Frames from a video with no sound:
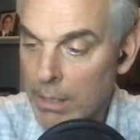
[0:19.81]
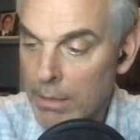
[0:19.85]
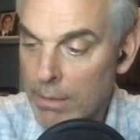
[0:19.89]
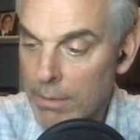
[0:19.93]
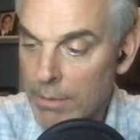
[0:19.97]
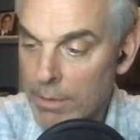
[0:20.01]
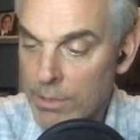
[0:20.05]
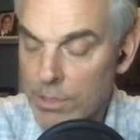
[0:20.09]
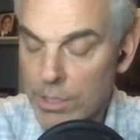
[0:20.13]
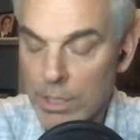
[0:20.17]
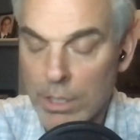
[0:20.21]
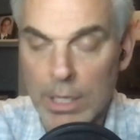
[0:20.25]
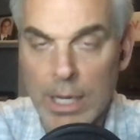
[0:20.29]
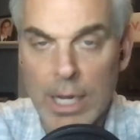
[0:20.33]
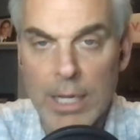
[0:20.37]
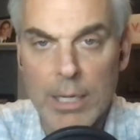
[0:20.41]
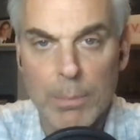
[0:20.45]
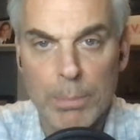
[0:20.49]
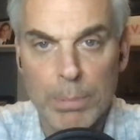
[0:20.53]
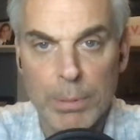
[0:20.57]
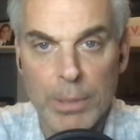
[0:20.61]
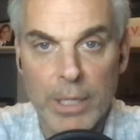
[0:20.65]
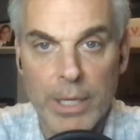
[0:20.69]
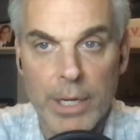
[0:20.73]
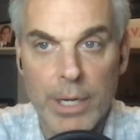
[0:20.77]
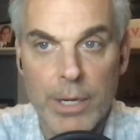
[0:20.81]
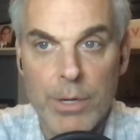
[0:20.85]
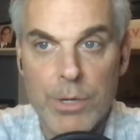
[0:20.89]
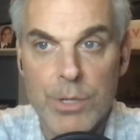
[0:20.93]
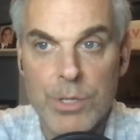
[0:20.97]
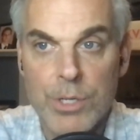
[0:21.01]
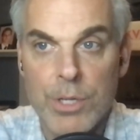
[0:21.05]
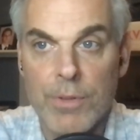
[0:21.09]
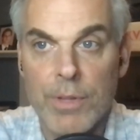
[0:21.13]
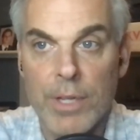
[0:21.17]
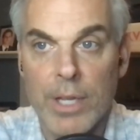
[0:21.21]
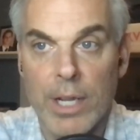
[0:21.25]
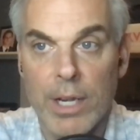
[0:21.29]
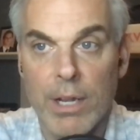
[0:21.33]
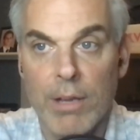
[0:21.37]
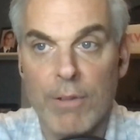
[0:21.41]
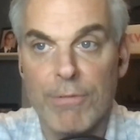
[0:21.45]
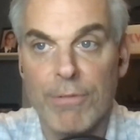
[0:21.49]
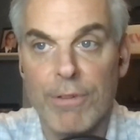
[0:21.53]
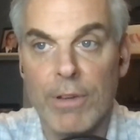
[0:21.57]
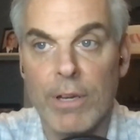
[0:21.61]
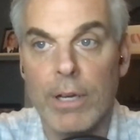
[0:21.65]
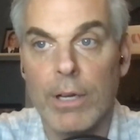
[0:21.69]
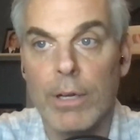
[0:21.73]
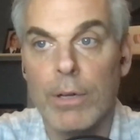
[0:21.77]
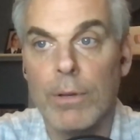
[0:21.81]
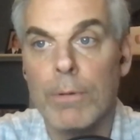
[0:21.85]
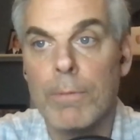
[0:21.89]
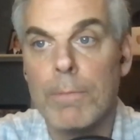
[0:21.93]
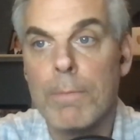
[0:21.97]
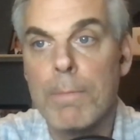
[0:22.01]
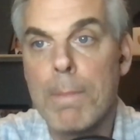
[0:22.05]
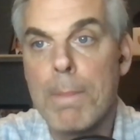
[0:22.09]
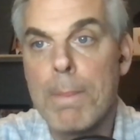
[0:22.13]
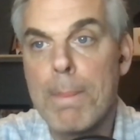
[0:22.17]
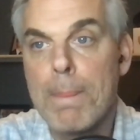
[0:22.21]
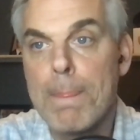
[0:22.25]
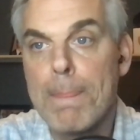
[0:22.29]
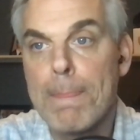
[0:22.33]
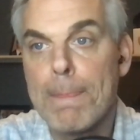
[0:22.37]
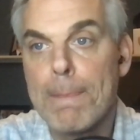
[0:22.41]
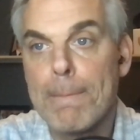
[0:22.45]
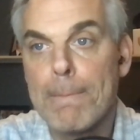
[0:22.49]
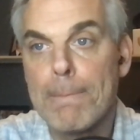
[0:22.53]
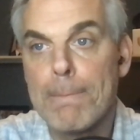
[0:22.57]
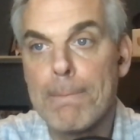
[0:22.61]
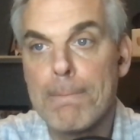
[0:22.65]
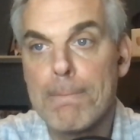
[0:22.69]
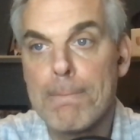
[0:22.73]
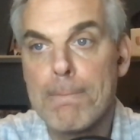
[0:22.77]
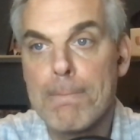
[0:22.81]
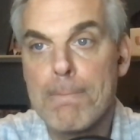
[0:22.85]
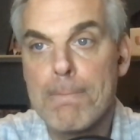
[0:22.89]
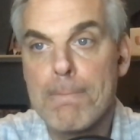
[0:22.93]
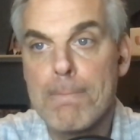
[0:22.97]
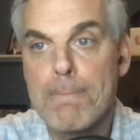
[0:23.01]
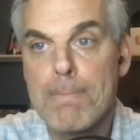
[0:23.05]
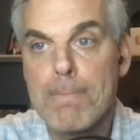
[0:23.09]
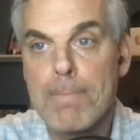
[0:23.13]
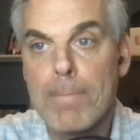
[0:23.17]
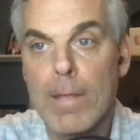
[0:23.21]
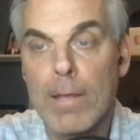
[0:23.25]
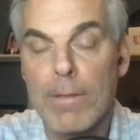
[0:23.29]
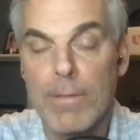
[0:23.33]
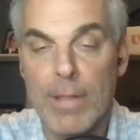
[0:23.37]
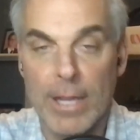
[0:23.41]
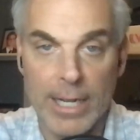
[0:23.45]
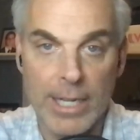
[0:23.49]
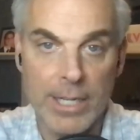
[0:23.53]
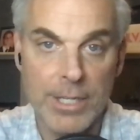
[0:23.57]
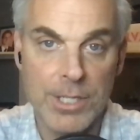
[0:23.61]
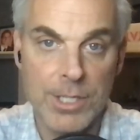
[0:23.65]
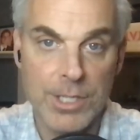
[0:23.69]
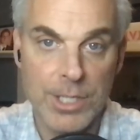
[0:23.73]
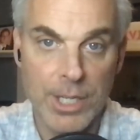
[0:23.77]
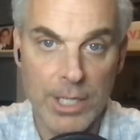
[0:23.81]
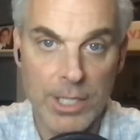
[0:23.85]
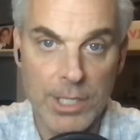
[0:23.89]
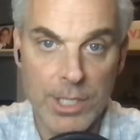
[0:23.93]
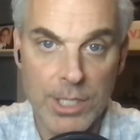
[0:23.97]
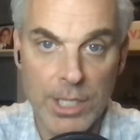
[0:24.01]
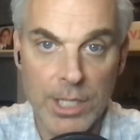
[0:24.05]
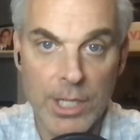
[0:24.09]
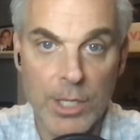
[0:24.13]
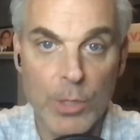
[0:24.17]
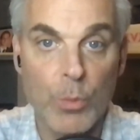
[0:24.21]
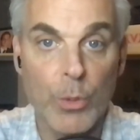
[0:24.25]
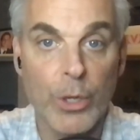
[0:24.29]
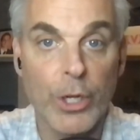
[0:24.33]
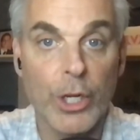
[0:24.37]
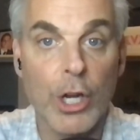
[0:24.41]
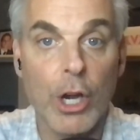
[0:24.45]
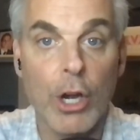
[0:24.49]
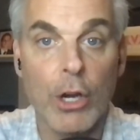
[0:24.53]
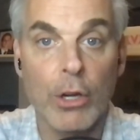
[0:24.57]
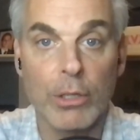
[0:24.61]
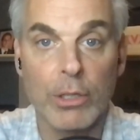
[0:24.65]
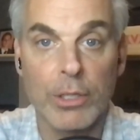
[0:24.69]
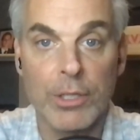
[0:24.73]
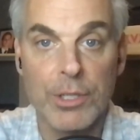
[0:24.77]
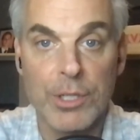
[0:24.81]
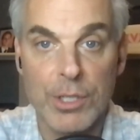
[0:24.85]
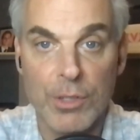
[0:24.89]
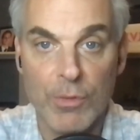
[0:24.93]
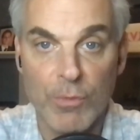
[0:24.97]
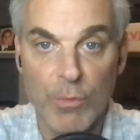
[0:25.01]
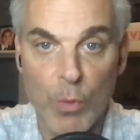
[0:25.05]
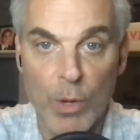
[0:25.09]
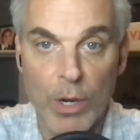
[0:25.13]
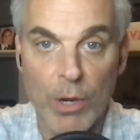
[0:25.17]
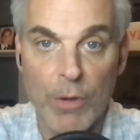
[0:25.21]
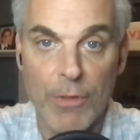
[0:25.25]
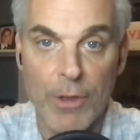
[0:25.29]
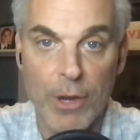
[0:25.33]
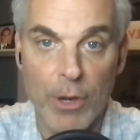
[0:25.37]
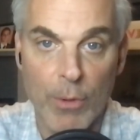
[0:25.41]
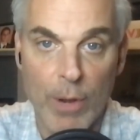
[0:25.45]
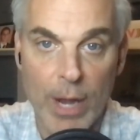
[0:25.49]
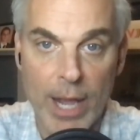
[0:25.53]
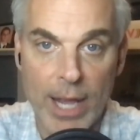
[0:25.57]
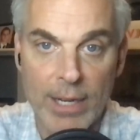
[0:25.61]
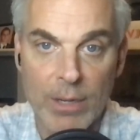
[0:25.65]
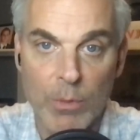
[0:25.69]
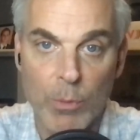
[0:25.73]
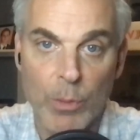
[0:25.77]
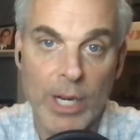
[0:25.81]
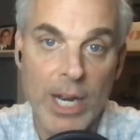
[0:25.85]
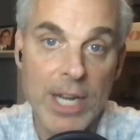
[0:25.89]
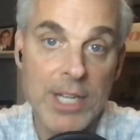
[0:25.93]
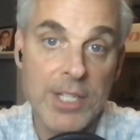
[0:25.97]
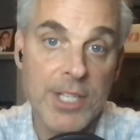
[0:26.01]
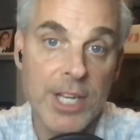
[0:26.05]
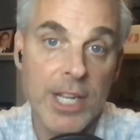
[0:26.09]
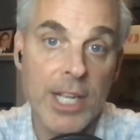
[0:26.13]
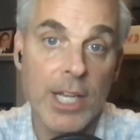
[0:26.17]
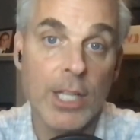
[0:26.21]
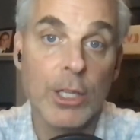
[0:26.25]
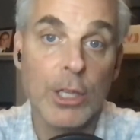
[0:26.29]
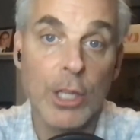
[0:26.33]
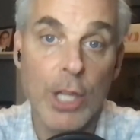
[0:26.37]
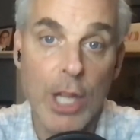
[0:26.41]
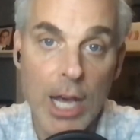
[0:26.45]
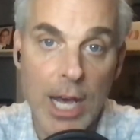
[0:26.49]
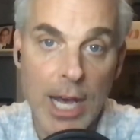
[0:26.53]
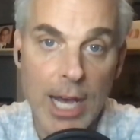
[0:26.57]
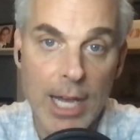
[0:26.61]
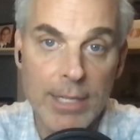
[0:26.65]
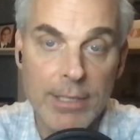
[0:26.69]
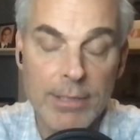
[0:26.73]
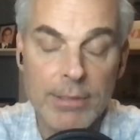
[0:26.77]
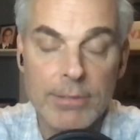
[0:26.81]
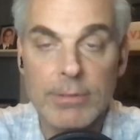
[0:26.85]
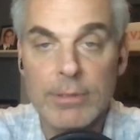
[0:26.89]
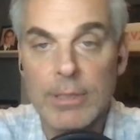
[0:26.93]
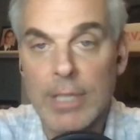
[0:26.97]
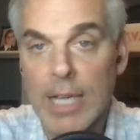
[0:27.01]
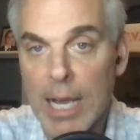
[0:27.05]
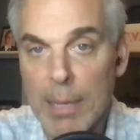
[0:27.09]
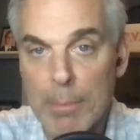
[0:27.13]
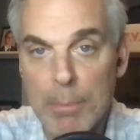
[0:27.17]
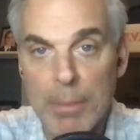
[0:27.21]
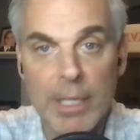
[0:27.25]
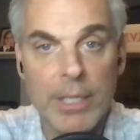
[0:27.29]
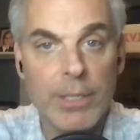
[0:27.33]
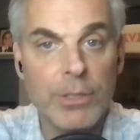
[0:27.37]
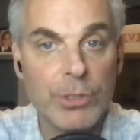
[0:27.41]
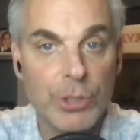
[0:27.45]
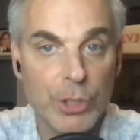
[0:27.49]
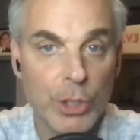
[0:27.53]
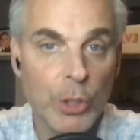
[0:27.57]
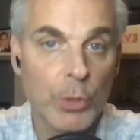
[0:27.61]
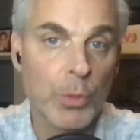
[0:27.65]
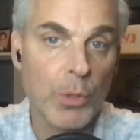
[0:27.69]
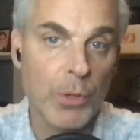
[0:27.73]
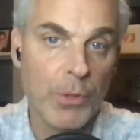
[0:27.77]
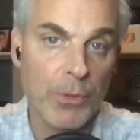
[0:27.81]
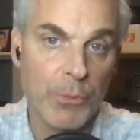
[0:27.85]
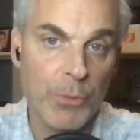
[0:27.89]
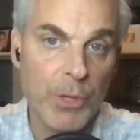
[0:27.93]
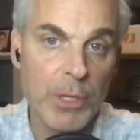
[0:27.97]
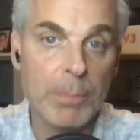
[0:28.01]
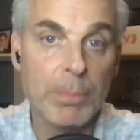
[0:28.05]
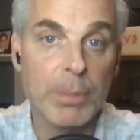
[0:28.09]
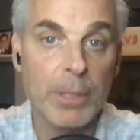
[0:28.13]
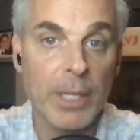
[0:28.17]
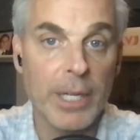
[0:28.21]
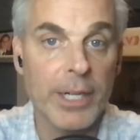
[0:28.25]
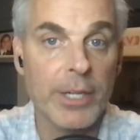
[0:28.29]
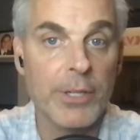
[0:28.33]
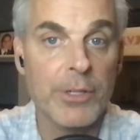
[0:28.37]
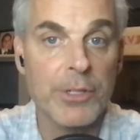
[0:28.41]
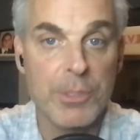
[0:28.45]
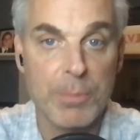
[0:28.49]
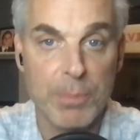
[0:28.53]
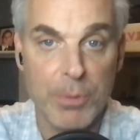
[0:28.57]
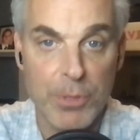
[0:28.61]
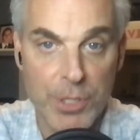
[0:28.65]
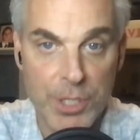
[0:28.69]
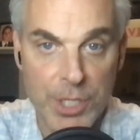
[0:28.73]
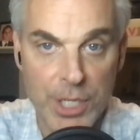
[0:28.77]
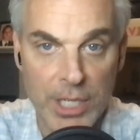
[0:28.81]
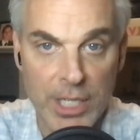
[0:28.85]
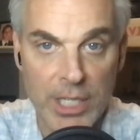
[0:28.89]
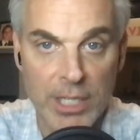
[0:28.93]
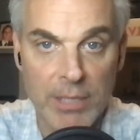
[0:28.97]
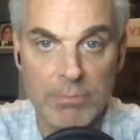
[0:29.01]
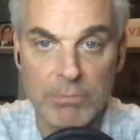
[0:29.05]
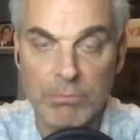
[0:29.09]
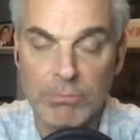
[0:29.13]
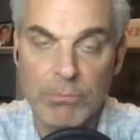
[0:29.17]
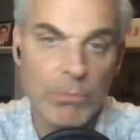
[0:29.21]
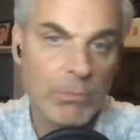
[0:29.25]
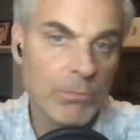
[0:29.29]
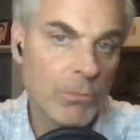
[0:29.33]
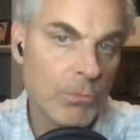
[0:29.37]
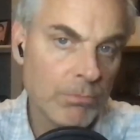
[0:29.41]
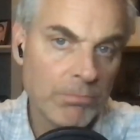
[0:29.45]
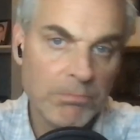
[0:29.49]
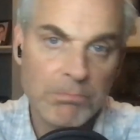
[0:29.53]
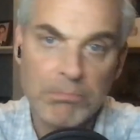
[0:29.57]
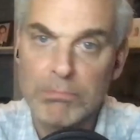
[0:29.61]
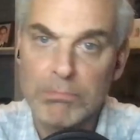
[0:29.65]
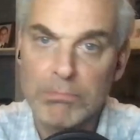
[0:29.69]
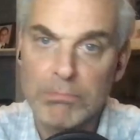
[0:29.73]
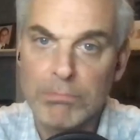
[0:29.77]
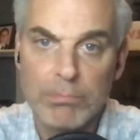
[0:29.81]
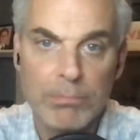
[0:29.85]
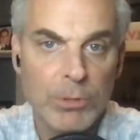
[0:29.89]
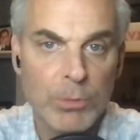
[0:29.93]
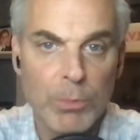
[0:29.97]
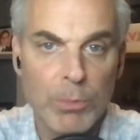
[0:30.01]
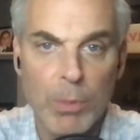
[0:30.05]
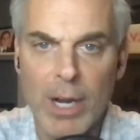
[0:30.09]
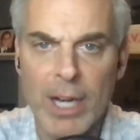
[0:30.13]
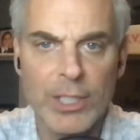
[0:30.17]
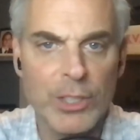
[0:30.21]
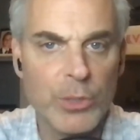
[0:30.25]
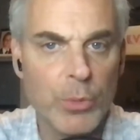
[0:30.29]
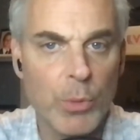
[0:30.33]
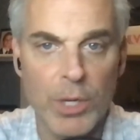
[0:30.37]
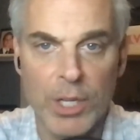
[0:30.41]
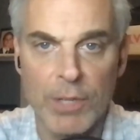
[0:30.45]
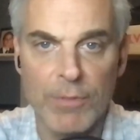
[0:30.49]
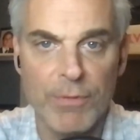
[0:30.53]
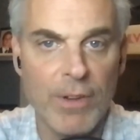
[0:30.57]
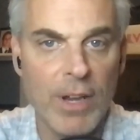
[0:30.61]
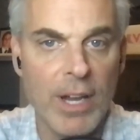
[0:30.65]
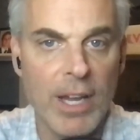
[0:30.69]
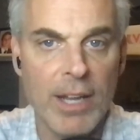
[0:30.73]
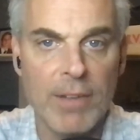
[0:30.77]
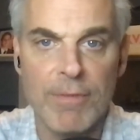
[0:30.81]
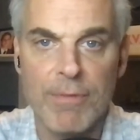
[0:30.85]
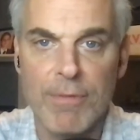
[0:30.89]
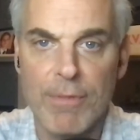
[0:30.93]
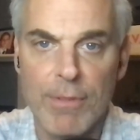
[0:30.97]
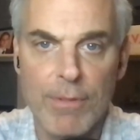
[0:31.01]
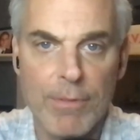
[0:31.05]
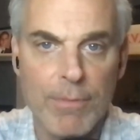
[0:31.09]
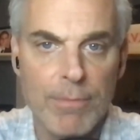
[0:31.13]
There's a lot of players in the NFL that can succeed regardless of where they're at. And when I say a lot, I mean two or three players per team, probably 25